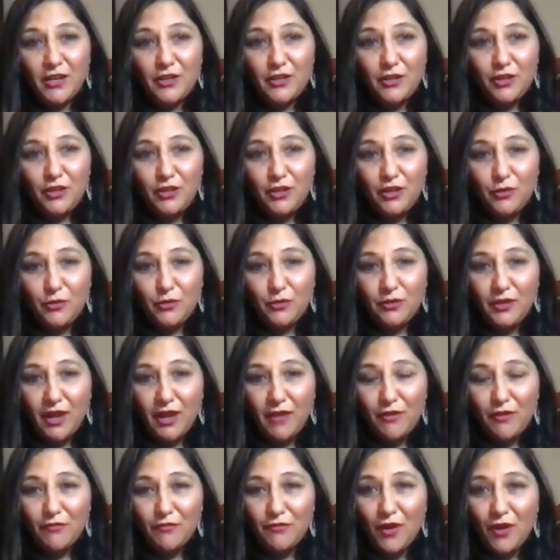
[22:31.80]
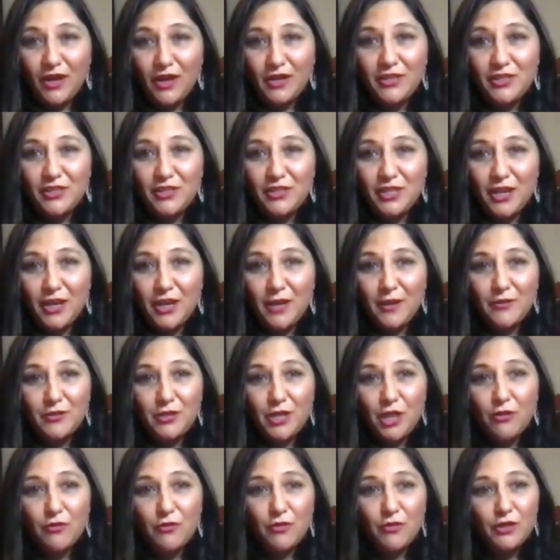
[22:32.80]
you'll never find,
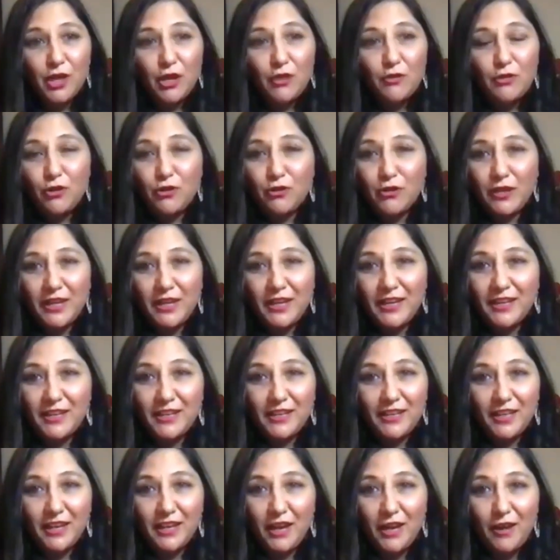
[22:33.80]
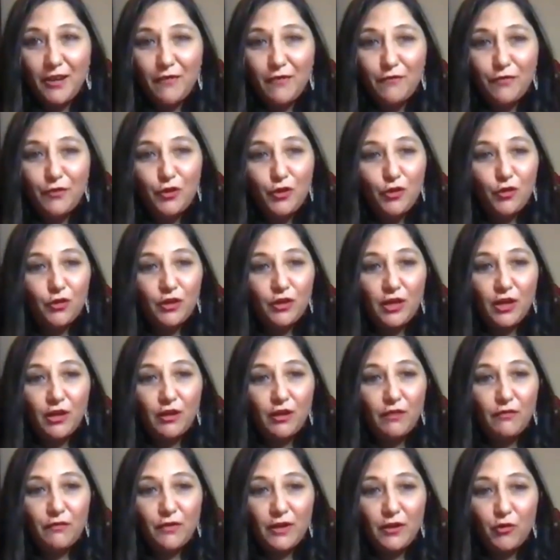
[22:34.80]
don't go looking for your
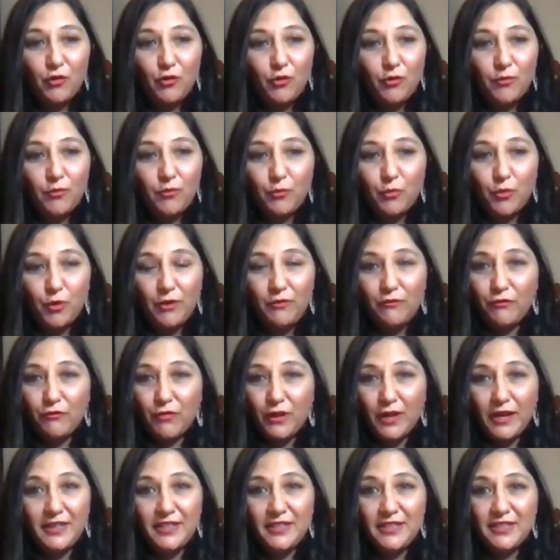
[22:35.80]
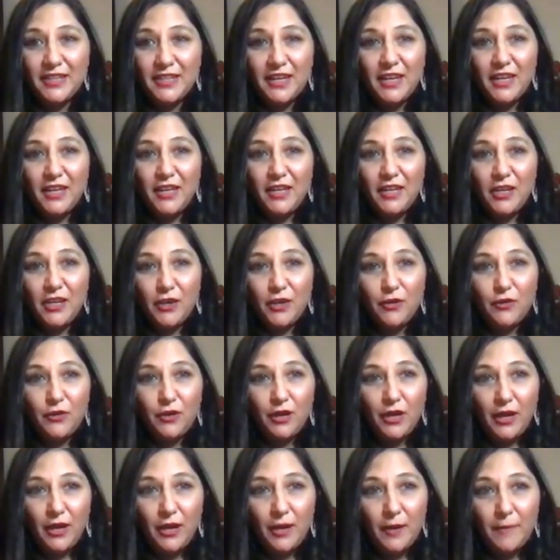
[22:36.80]
girlfriend or boyfriend, you
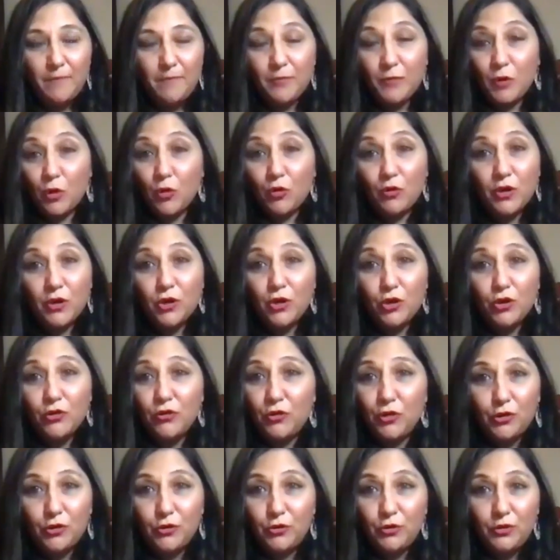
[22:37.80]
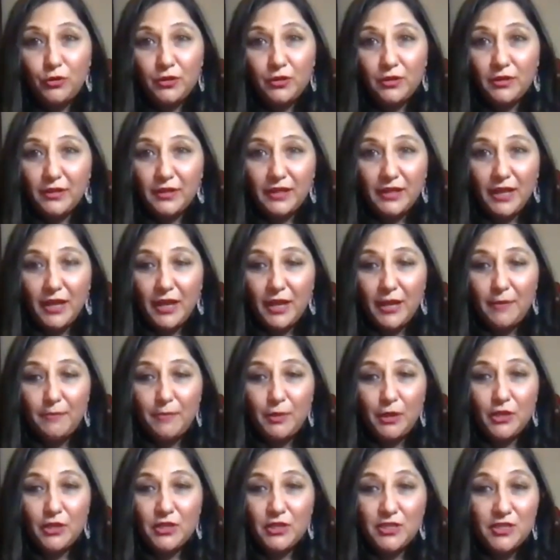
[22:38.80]
know, or a guru,
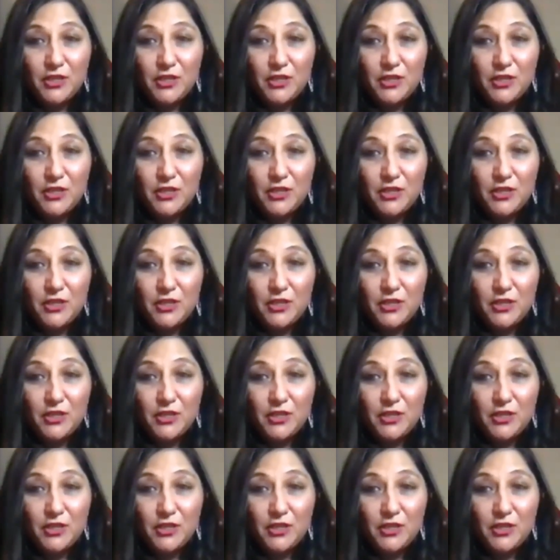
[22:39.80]
because